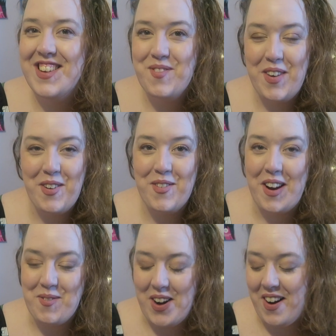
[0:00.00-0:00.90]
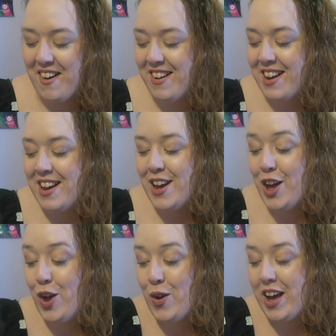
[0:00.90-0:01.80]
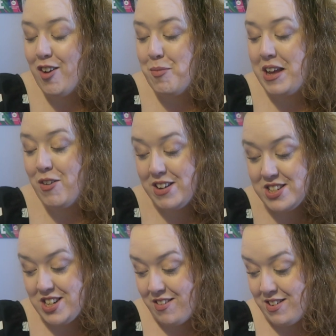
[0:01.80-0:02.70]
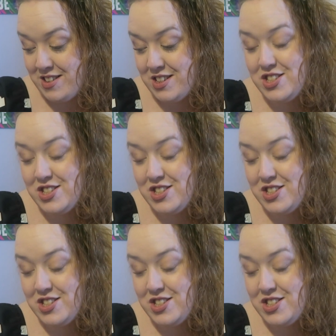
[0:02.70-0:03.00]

my friend Mark, who gave me Chris Jarrett,